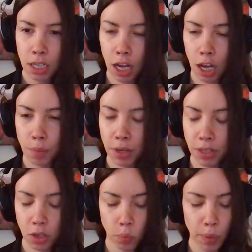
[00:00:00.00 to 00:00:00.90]

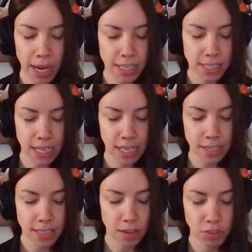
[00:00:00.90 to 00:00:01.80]
But the way I see it
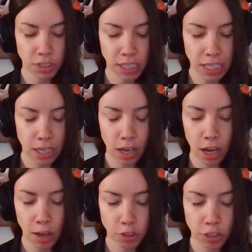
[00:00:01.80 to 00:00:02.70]
is that really
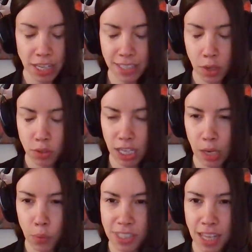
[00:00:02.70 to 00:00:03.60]
Grayscale is
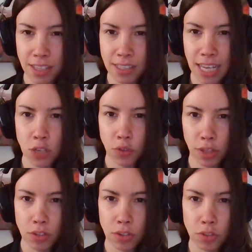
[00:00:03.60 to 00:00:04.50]
kind of what set the stage for
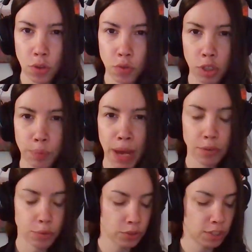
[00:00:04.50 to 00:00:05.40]
this. And so if you look
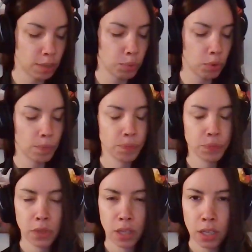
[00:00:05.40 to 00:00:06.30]
back, for example,
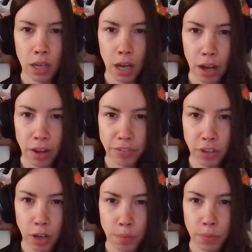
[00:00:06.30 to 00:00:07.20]

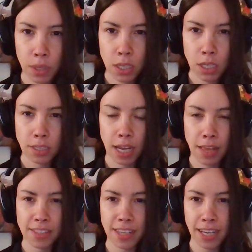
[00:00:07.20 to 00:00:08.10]
from,
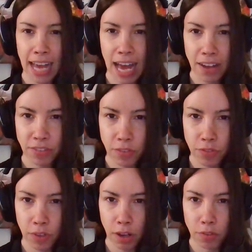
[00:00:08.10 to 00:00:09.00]
say, the second half
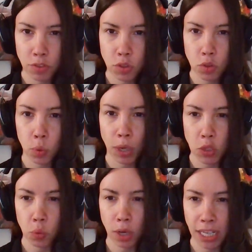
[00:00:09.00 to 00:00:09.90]
of
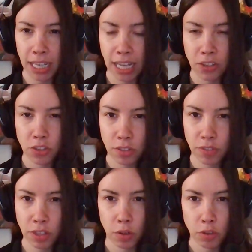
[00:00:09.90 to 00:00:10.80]
2020 into
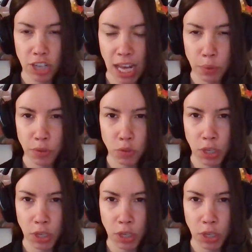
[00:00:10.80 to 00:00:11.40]
the, you know, January of